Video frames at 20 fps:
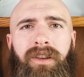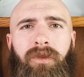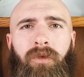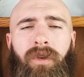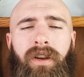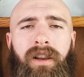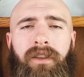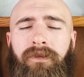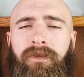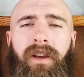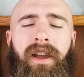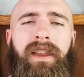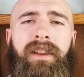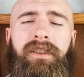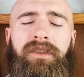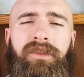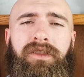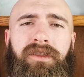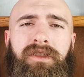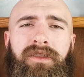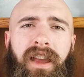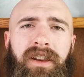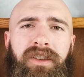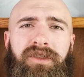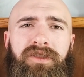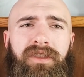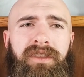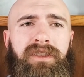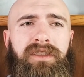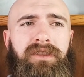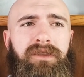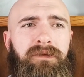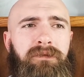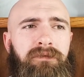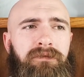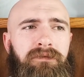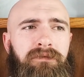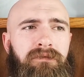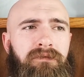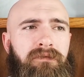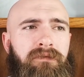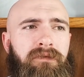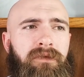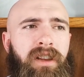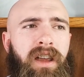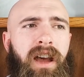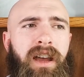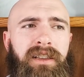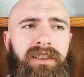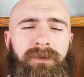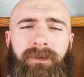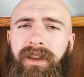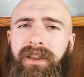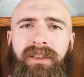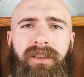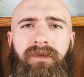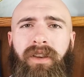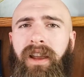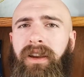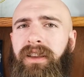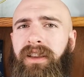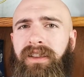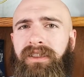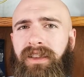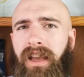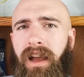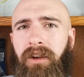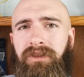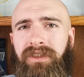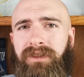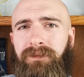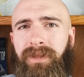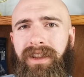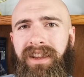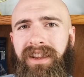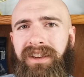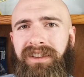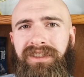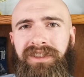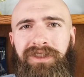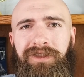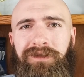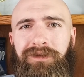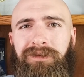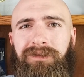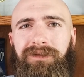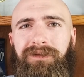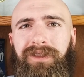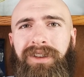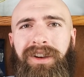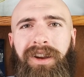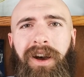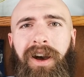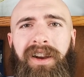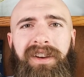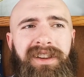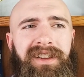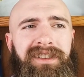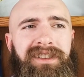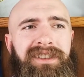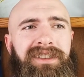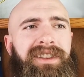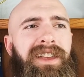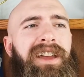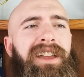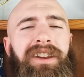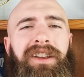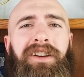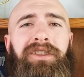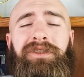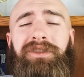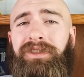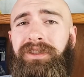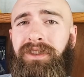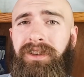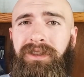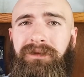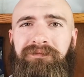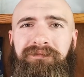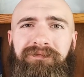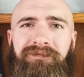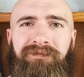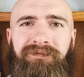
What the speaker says: What if I had just not specified because I was speaking to an audience that understood?